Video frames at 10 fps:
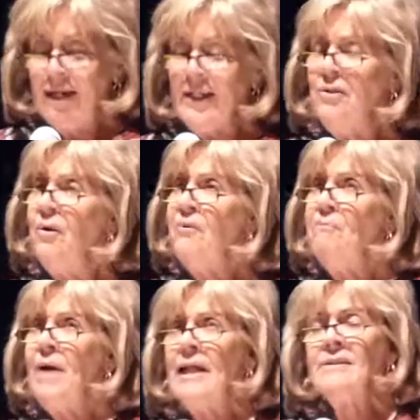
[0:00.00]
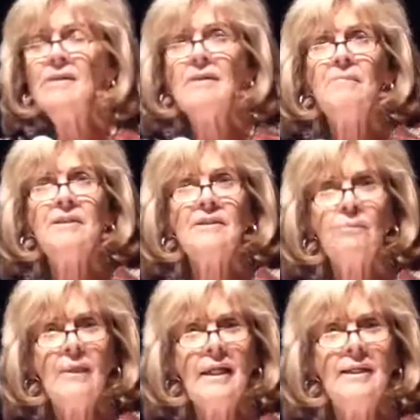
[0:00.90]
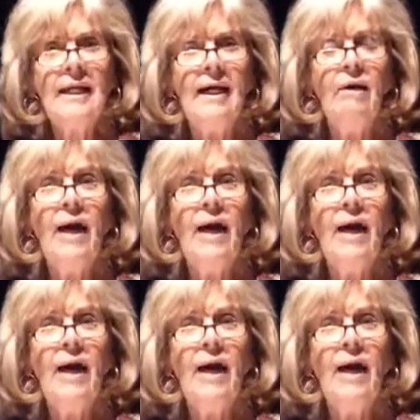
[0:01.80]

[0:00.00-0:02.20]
You know, the pendulum is swinging now.